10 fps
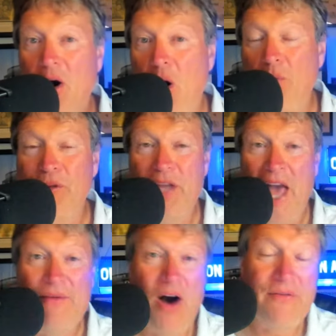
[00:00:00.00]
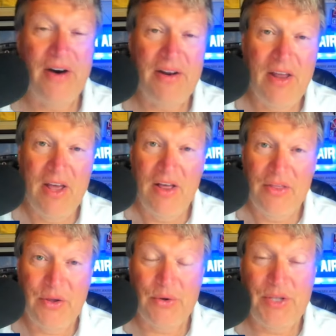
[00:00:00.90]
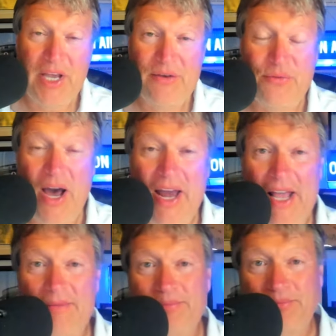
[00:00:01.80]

Hopefully, you have off on Thursday and Friday,